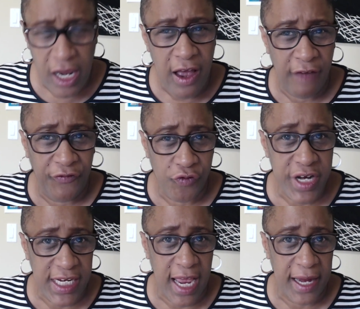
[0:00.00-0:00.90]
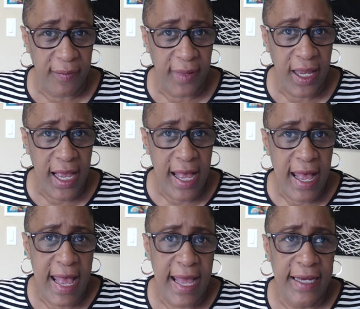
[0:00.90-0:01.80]
a free time,
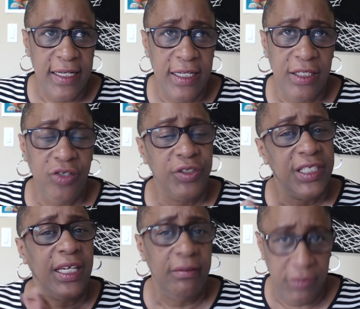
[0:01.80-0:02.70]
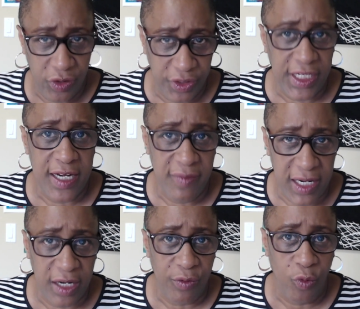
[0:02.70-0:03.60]
and you'll see, you'll see in a
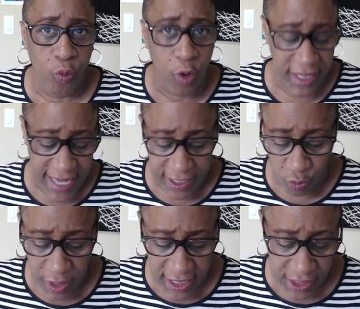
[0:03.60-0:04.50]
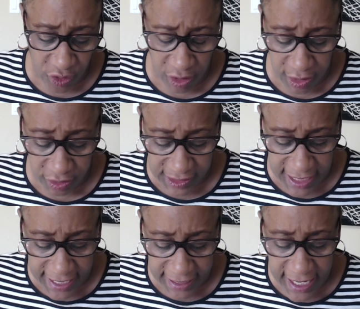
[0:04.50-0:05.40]
minute what that what this all looks
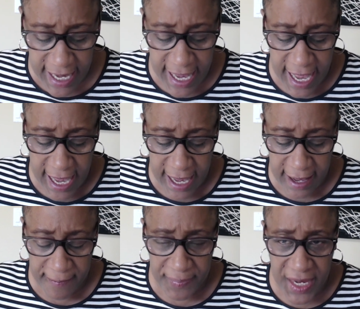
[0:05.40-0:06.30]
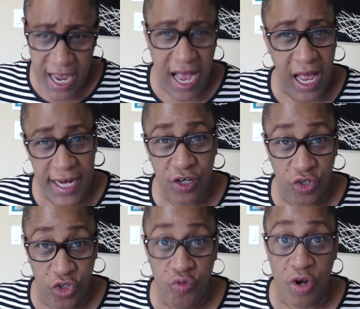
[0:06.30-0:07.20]
like. Um, I
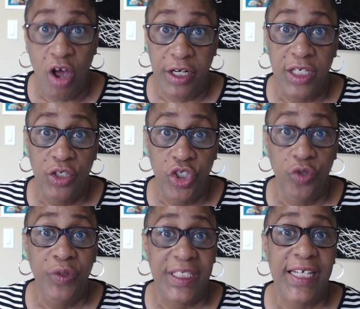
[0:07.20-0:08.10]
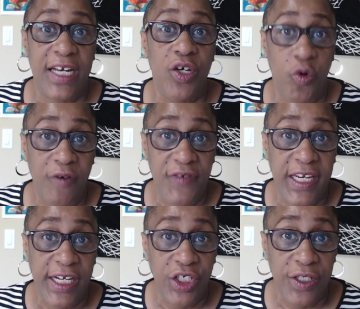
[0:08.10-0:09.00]
do not choose to get
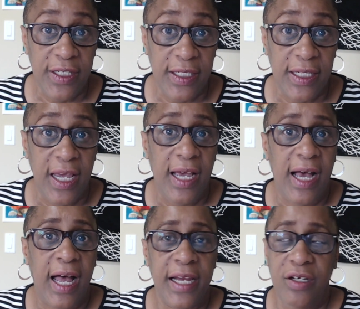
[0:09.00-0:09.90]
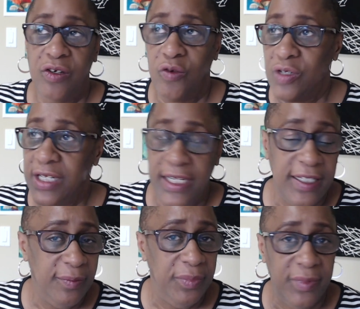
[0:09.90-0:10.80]
notifications. I don't need
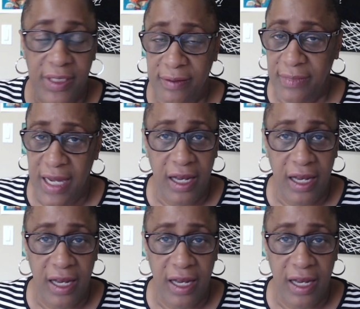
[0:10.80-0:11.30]
to to